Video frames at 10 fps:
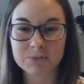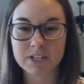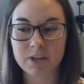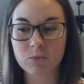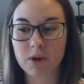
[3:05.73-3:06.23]
It
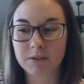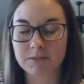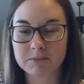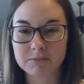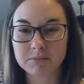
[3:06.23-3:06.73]
was like
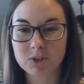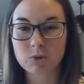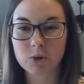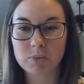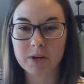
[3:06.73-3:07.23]
one
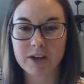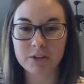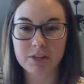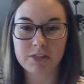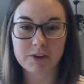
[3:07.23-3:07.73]
group in
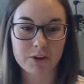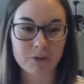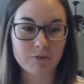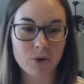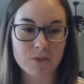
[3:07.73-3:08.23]
every
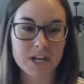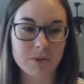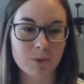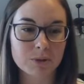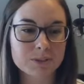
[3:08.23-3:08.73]
third or fourth
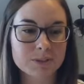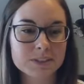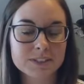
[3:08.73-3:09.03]
table.